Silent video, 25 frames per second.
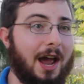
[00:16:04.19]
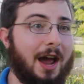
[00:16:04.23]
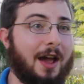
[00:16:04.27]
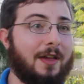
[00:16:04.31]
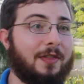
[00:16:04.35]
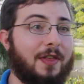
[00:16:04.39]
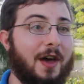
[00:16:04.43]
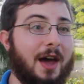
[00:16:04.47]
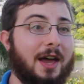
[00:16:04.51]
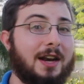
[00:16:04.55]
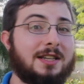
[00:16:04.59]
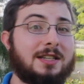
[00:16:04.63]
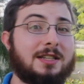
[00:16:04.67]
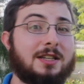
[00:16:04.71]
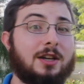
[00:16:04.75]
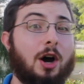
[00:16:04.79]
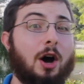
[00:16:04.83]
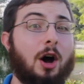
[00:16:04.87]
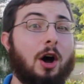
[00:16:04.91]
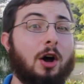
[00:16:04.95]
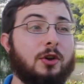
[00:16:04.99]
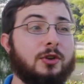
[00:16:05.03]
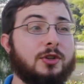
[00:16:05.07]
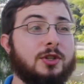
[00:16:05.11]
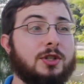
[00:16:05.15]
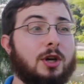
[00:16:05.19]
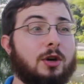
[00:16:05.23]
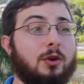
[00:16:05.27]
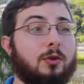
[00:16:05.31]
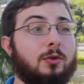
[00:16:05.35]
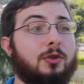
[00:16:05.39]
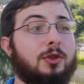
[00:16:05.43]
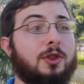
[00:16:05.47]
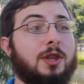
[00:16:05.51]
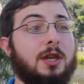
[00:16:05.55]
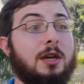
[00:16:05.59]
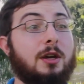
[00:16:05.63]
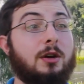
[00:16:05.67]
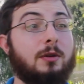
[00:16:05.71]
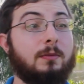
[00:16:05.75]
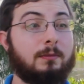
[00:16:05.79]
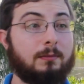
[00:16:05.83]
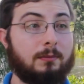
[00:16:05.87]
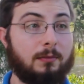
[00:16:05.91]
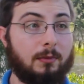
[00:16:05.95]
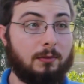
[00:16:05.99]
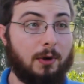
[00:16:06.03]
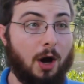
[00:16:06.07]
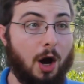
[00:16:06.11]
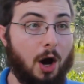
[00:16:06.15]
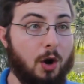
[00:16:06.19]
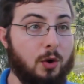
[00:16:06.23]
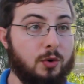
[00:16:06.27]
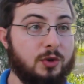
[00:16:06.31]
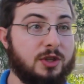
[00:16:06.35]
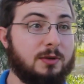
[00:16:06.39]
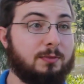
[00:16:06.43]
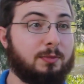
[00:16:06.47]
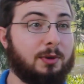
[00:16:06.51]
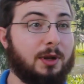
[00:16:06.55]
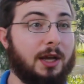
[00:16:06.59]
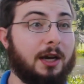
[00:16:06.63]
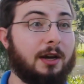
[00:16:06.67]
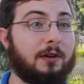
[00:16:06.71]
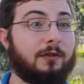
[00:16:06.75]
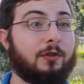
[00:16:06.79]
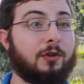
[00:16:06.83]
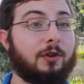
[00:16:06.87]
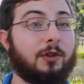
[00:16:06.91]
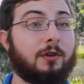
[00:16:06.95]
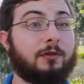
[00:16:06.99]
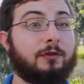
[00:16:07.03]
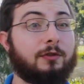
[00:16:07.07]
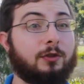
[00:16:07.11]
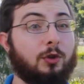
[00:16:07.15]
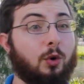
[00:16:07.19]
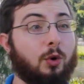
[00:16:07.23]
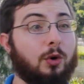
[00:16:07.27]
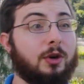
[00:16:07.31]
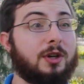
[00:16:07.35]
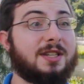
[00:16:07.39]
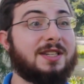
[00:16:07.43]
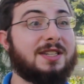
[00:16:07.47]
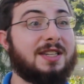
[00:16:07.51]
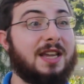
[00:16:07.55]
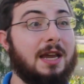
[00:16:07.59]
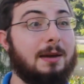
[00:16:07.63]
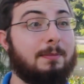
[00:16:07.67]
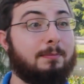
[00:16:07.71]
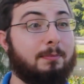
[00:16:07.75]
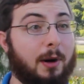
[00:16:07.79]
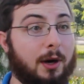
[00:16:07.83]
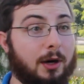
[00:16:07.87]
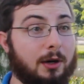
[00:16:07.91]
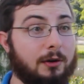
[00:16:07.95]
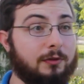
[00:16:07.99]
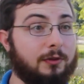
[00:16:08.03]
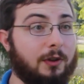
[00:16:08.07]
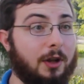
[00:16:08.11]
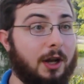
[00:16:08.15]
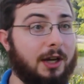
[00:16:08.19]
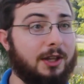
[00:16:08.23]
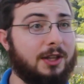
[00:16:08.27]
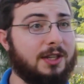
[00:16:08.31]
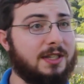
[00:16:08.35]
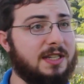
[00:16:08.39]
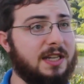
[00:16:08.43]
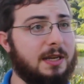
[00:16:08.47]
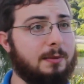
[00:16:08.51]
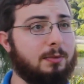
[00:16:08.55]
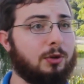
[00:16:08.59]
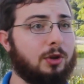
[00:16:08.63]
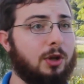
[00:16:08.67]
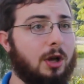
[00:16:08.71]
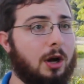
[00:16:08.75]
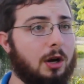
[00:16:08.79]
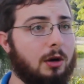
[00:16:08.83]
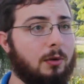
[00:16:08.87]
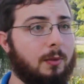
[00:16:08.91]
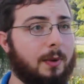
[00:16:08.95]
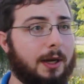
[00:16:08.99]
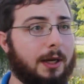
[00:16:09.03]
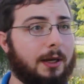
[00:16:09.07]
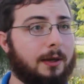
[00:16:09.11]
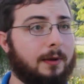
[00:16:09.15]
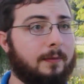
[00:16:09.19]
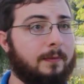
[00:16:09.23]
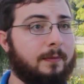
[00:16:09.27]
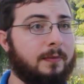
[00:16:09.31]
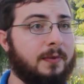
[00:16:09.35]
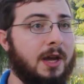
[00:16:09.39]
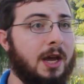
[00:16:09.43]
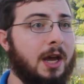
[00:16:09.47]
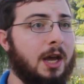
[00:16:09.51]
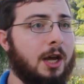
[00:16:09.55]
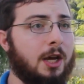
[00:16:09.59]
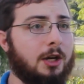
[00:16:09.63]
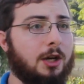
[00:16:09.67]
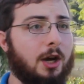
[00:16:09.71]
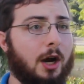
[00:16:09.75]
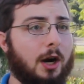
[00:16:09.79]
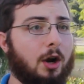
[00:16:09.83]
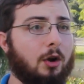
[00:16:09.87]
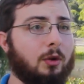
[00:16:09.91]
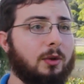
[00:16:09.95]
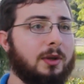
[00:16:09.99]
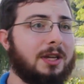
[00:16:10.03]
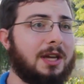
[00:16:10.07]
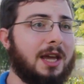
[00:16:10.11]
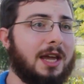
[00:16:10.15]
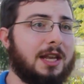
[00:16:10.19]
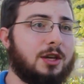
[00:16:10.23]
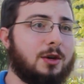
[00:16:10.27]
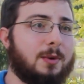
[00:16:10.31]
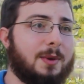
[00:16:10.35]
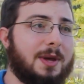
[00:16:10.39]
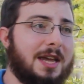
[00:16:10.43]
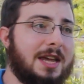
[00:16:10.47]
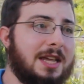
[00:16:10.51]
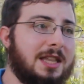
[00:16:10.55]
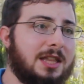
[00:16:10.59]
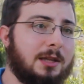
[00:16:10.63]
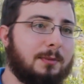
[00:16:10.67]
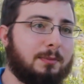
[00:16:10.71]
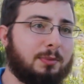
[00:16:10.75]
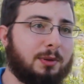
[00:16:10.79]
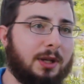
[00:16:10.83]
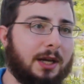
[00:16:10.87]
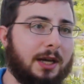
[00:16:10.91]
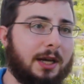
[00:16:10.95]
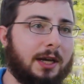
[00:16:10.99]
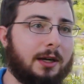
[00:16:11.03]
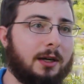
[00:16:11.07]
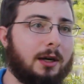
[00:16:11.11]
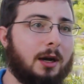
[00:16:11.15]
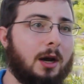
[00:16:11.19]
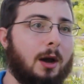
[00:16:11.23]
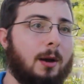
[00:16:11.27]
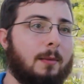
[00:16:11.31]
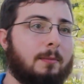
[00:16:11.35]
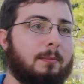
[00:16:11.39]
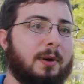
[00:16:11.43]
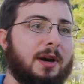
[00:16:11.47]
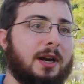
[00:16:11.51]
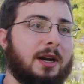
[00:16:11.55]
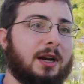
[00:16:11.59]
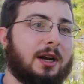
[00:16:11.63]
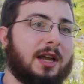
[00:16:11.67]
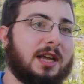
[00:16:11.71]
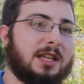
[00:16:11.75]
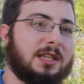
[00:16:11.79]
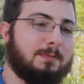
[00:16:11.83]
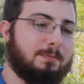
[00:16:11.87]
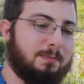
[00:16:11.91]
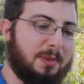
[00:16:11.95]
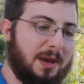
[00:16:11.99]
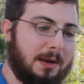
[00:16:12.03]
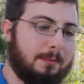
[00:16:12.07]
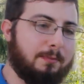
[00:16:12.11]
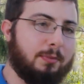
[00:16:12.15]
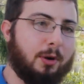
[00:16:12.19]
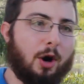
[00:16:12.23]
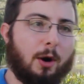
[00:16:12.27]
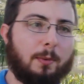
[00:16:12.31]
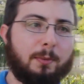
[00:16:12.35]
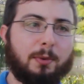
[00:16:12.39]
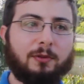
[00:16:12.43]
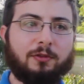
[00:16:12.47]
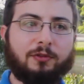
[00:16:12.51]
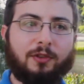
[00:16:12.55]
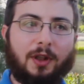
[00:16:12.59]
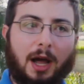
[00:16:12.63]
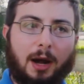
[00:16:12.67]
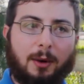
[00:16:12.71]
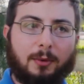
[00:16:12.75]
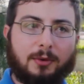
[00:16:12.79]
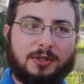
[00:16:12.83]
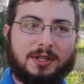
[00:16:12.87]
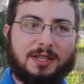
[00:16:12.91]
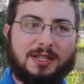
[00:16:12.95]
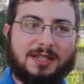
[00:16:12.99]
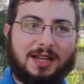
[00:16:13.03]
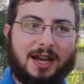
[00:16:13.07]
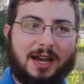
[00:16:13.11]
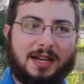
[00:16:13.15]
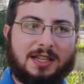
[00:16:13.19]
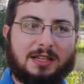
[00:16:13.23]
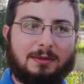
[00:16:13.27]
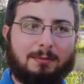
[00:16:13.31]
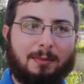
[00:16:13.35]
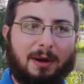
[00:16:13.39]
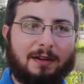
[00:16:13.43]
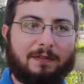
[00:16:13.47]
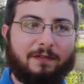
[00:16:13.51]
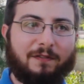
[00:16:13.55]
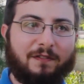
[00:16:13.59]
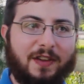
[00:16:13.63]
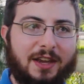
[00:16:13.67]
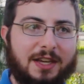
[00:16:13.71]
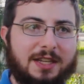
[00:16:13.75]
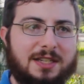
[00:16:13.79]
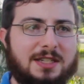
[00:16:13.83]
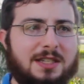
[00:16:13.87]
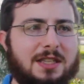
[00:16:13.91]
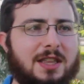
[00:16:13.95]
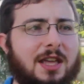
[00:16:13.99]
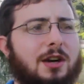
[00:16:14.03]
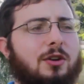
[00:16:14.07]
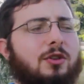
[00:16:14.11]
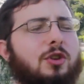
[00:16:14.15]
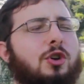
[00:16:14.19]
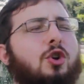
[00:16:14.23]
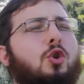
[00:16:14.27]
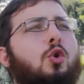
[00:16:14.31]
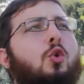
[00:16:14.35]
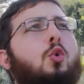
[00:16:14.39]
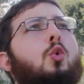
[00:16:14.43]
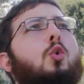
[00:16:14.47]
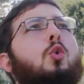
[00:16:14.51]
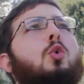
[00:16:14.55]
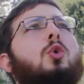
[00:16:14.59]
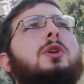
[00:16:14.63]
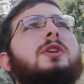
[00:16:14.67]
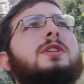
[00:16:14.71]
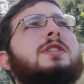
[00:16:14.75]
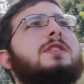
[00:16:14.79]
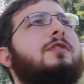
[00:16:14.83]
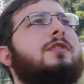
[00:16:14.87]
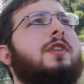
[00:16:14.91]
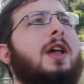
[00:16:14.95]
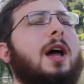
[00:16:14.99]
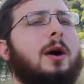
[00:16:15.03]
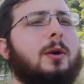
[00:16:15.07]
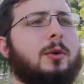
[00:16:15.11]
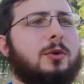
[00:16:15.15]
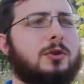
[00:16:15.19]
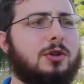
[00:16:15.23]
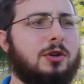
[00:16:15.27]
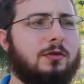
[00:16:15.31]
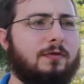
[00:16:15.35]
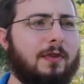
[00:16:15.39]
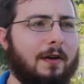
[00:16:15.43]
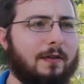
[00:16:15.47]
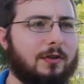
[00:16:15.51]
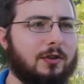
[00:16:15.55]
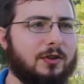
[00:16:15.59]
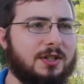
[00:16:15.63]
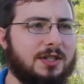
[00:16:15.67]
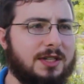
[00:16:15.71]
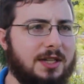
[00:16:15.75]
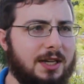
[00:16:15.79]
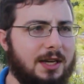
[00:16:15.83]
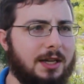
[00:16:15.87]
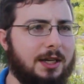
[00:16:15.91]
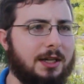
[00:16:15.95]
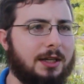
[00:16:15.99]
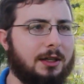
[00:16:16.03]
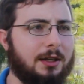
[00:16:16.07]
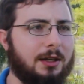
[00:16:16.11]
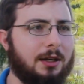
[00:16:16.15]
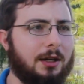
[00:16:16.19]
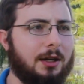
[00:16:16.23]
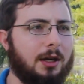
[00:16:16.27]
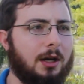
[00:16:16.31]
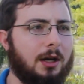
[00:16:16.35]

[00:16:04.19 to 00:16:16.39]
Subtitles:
And that is also the host plant for the Florida state butterfly, the zebra longwing. Not only can you eat the plant, but it gets big purple flowers the size of my fist that are the coolest flowers you've ever seen.